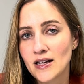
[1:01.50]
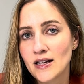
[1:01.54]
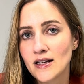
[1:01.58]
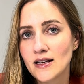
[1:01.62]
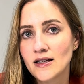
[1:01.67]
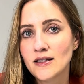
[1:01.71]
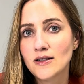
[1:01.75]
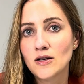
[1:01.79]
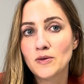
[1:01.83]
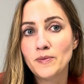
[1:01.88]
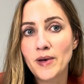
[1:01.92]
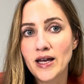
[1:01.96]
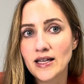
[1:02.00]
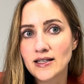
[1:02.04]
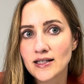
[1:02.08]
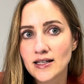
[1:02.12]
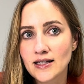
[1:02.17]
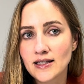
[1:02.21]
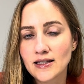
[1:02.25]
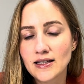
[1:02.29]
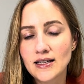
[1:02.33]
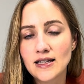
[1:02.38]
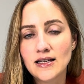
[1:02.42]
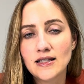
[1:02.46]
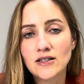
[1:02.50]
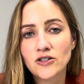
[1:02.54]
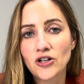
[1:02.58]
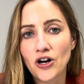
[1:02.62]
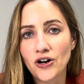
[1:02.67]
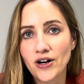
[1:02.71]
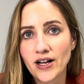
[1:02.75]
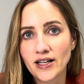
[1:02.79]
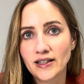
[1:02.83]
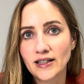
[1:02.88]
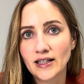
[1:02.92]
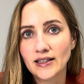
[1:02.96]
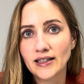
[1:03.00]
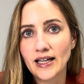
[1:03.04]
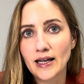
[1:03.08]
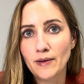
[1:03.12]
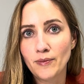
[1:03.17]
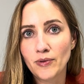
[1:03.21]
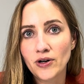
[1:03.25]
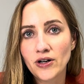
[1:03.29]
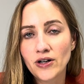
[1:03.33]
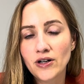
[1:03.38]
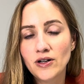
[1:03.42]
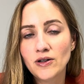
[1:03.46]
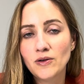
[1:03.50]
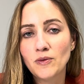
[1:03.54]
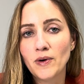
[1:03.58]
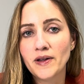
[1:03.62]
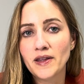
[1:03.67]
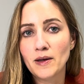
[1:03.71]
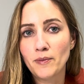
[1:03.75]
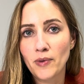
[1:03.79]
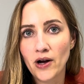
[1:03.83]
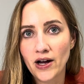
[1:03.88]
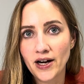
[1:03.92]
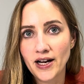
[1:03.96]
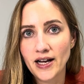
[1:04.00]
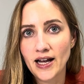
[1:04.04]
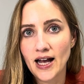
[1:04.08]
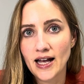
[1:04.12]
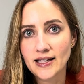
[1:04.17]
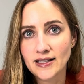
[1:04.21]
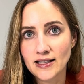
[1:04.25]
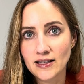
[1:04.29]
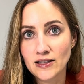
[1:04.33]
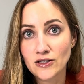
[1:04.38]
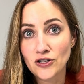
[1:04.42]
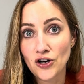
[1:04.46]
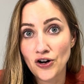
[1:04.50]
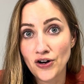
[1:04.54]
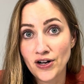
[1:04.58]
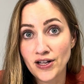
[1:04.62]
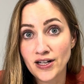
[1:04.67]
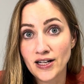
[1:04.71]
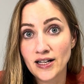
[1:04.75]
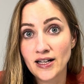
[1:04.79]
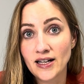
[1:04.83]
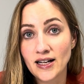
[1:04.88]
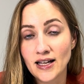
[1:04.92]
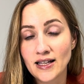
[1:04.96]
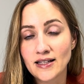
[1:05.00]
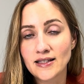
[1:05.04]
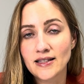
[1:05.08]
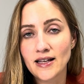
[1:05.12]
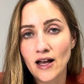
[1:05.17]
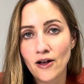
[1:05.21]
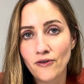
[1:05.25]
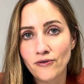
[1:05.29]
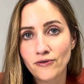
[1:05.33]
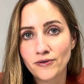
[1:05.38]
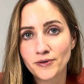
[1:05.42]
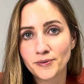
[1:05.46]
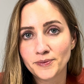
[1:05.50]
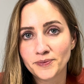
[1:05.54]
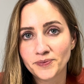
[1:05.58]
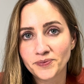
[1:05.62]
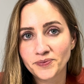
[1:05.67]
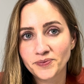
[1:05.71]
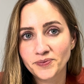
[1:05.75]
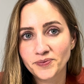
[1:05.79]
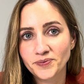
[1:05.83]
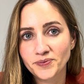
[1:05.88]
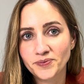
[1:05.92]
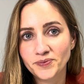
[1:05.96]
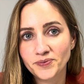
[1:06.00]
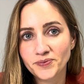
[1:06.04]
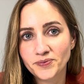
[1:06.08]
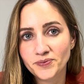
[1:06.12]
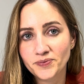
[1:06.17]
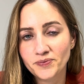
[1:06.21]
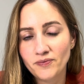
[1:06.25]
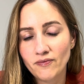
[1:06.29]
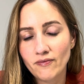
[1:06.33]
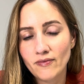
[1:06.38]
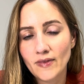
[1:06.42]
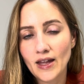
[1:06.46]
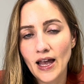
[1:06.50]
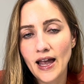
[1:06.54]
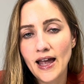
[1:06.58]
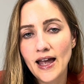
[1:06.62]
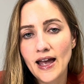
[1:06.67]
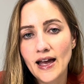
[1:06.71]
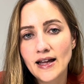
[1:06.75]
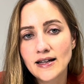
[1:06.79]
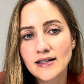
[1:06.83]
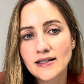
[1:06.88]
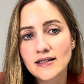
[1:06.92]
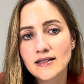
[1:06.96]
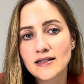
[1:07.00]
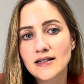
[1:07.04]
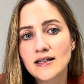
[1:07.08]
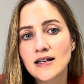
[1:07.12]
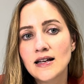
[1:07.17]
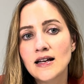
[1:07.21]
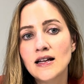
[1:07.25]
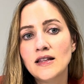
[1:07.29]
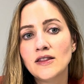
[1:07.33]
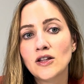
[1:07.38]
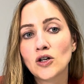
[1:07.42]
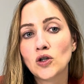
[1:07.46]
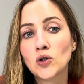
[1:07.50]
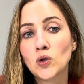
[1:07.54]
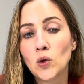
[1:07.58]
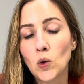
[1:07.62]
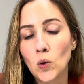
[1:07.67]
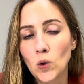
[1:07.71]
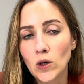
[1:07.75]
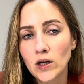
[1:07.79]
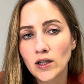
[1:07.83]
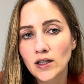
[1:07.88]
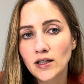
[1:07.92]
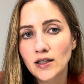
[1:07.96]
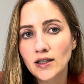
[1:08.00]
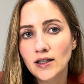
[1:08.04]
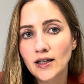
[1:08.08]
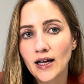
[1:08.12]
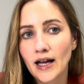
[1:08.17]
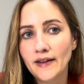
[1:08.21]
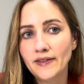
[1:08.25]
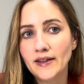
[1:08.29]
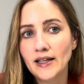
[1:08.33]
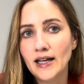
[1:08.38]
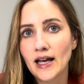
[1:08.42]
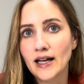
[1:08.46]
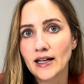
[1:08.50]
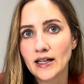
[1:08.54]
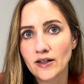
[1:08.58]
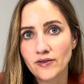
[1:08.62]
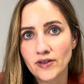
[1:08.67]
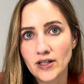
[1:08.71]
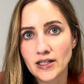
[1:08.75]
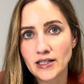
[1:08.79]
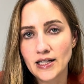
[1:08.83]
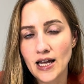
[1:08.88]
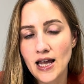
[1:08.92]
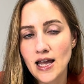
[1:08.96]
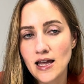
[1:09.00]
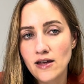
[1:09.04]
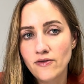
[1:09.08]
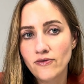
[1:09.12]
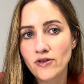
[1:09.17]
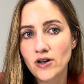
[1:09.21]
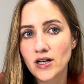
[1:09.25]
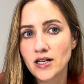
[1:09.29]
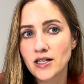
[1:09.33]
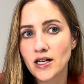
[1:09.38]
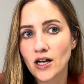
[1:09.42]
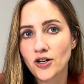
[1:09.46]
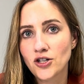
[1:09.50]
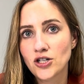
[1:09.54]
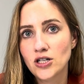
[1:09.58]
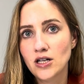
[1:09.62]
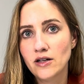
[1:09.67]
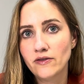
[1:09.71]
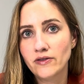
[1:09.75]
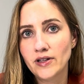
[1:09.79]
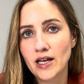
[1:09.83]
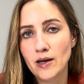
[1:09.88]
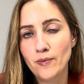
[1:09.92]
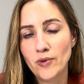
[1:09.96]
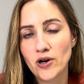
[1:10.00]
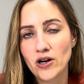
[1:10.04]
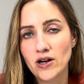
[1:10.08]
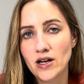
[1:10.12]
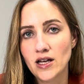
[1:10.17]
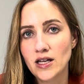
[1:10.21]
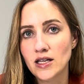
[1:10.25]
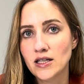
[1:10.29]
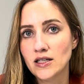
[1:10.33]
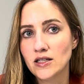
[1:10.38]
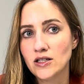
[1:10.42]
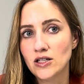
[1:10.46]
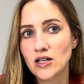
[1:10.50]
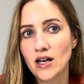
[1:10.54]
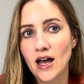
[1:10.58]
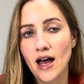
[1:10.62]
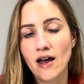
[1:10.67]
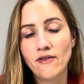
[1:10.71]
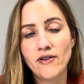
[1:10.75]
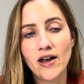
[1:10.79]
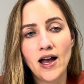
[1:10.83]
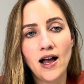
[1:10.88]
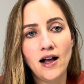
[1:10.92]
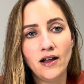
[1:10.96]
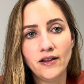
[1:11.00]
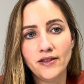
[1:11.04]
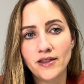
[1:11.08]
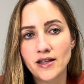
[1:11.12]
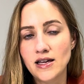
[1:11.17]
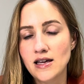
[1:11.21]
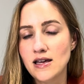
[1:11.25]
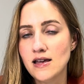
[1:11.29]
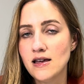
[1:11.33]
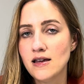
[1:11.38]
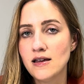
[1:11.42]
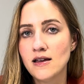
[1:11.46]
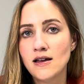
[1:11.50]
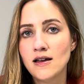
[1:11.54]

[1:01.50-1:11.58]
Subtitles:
So basically starting the labor when the body hasn't started it itself. And the goal at the end of the day for induction of labor is to have a healthy